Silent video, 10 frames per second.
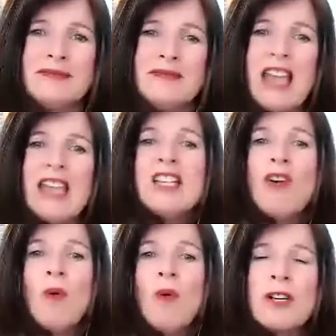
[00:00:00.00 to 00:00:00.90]
in
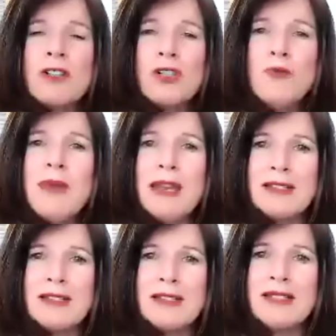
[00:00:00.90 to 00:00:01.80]
order to make
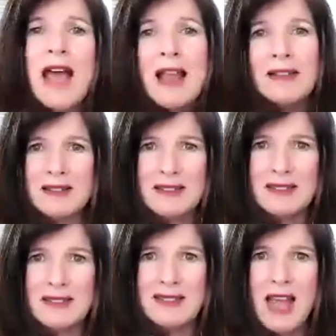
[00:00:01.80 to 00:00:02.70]

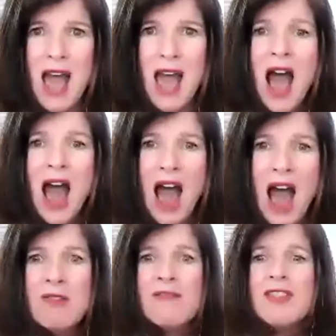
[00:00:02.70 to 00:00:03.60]
sense
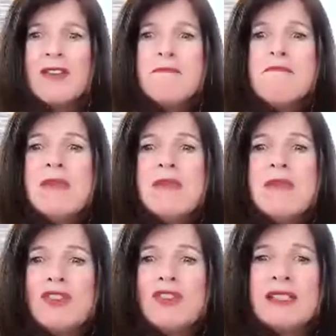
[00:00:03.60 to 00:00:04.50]
out of the
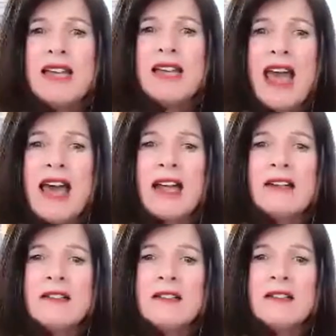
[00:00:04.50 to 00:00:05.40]
mysteries
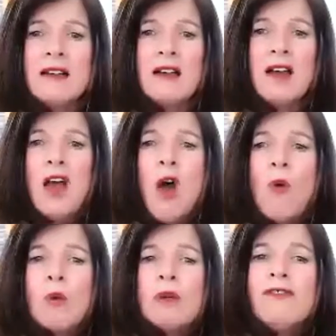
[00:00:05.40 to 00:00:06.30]
ahead,
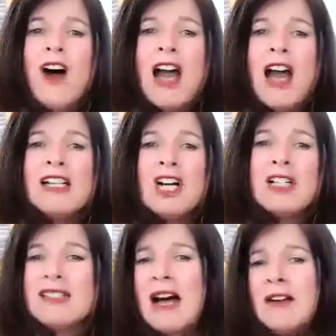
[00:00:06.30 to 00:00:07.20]
we'll find
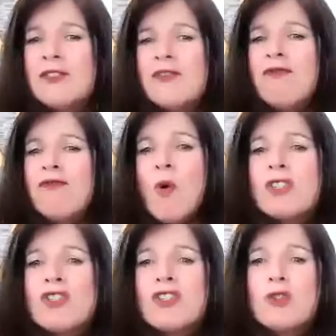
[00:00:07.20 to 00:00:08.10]
ourselves
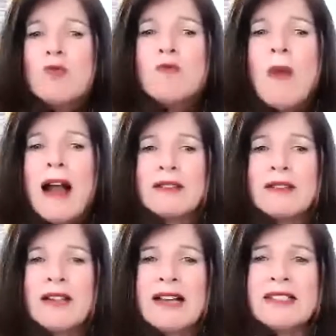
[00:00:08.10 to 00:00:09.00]
forced to
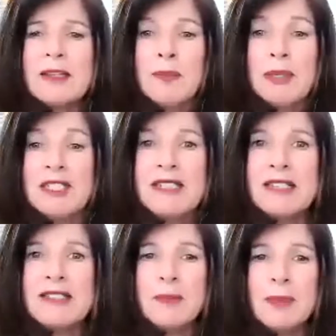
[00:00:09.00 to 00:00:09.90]
recognize the
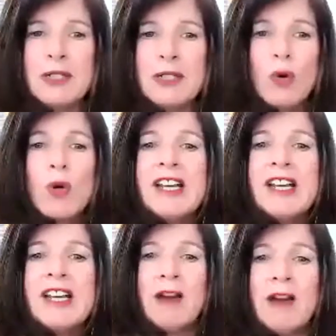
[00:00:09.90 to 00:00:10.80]
participatory
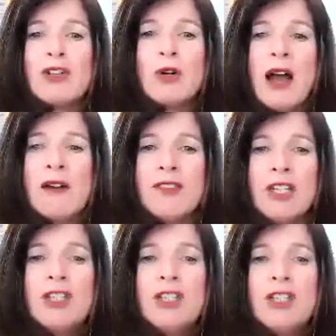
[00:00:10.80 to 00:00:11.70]
character of the
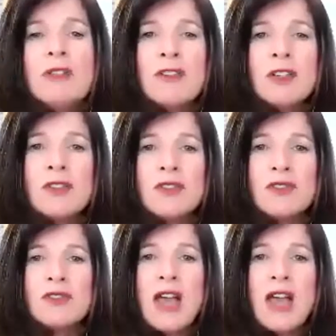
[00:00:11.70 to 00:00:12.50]
universe